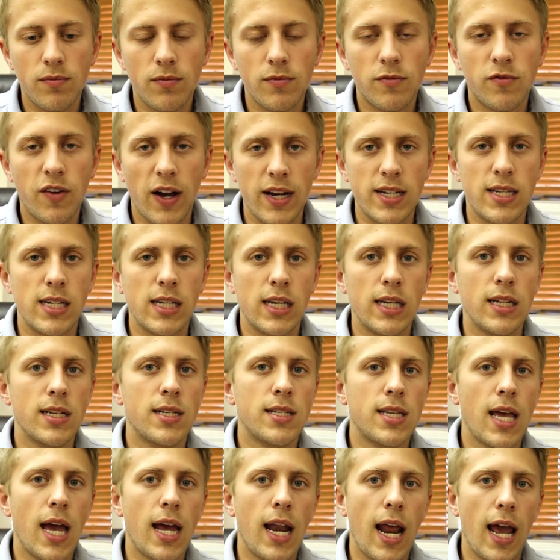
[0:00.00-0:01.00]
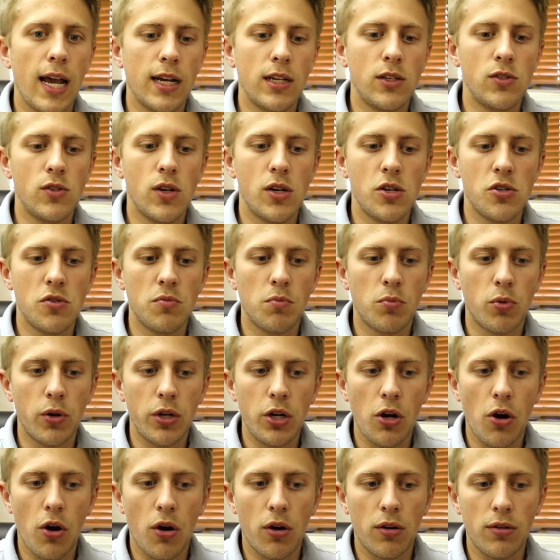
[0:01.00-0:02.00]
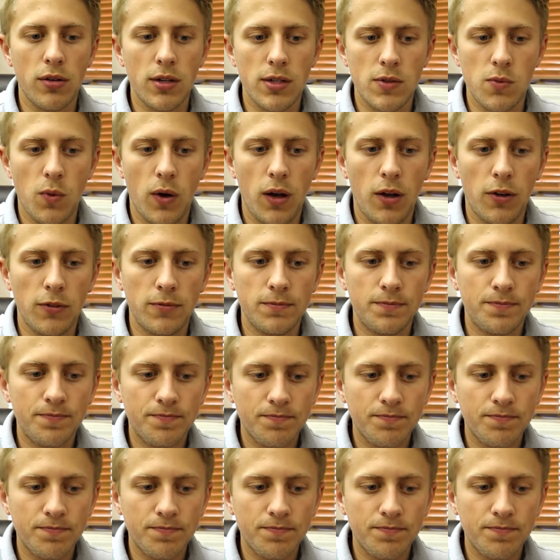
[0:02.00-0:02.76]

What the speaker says: fights against that accusation pretty hard as well.